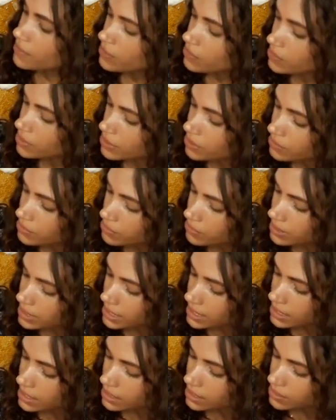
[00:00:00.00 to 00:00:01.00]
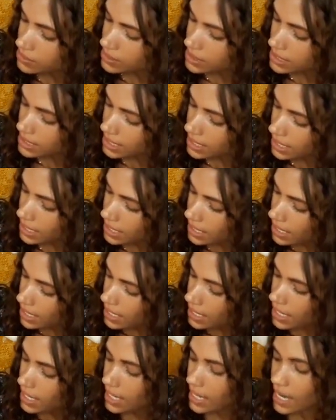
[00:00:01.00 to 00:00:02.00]
you look really closely,
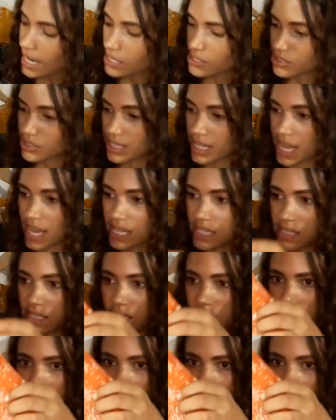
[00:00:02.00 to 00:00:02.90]
it actually has